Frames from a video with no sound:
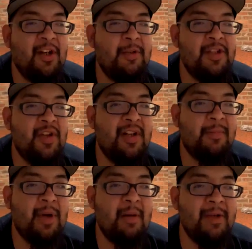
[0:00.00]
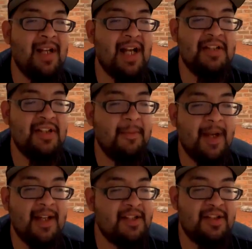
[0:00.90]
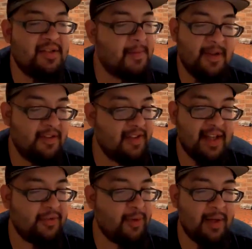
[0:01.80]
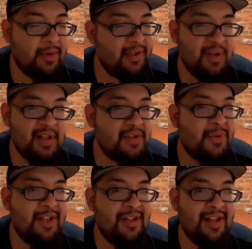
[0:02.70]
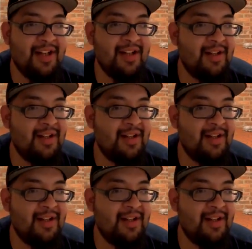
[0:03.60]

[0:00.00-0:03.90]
me during a Bobby Lashley match, because that's what I want to do. I just want to die.